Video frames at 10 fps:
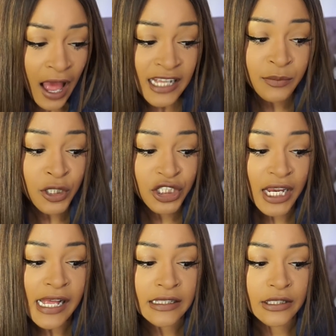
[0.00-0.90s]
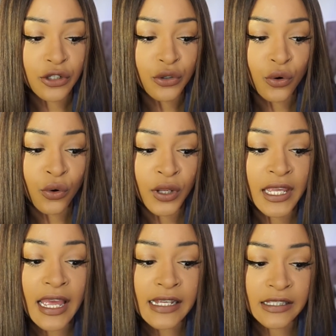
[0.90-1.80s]
As much as, you know,
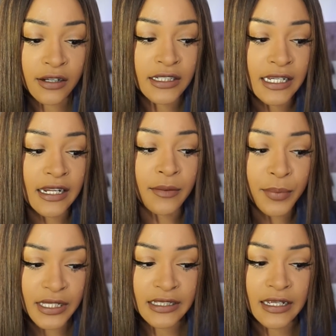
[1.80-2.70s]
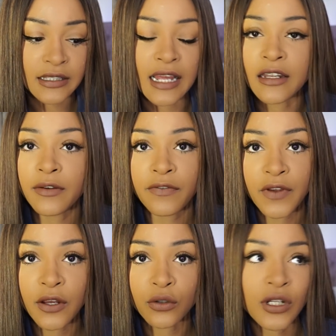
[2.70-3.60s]
he has started a business and he
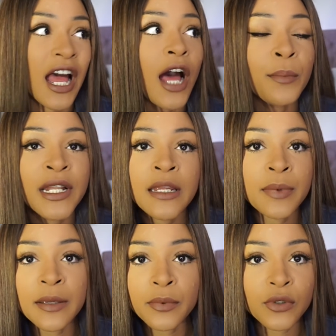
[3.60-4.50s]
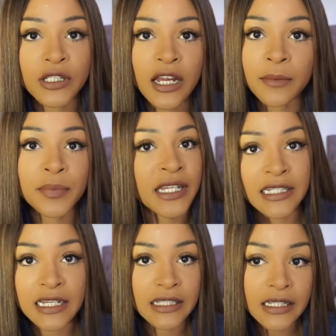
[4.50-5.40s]
failed, how many people start
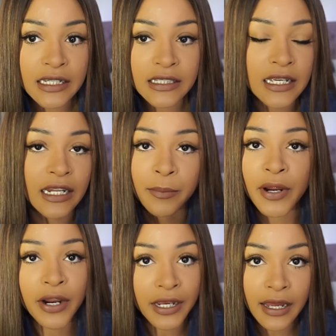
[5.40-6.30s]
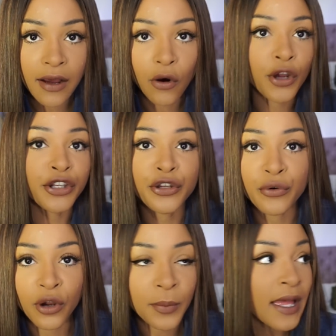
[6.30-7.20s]
businesses in America or in
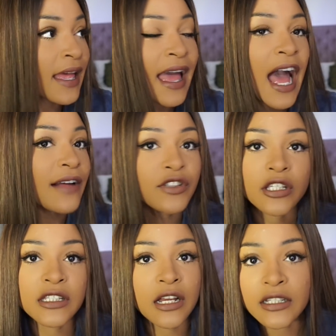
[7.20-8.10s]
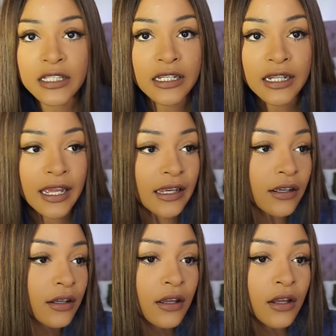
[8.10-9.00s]
Europe have to start it
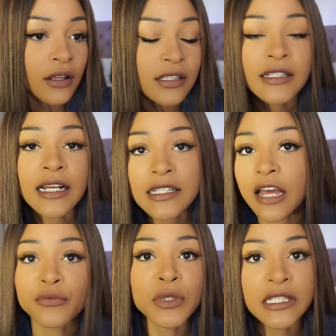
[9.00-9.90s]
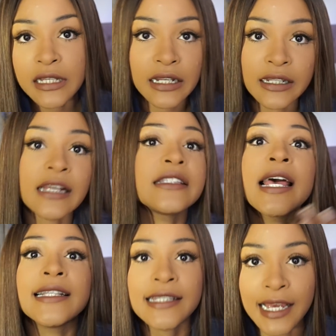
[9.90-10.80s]
like start and restart like
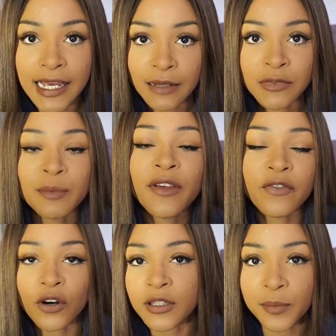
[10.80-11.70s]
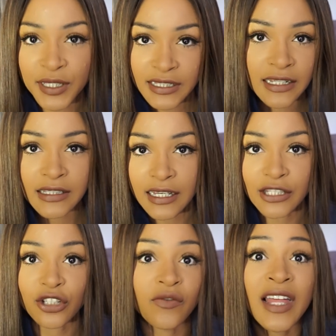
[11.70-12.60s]
10 times before the business
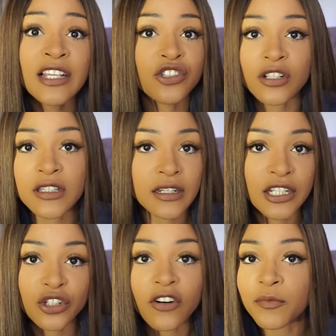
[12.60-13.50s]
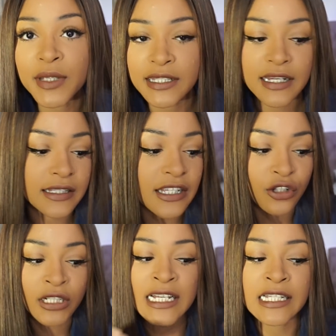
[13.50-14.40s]
kicks off? That's just the nature of business. It's
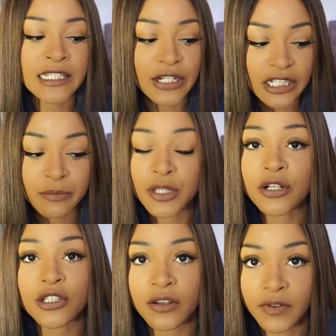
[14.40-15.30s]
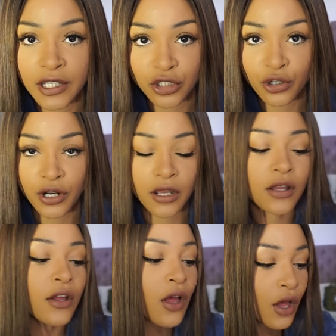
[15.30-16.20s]
not necessarily because of Nigeria.
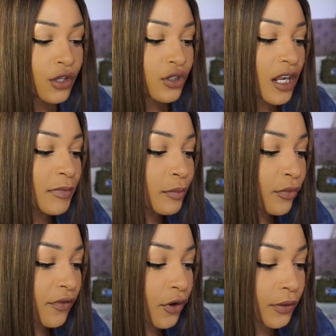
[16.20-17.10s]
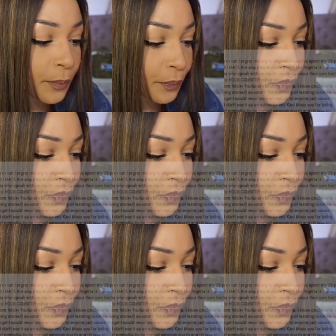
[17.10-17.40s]
So let me move on.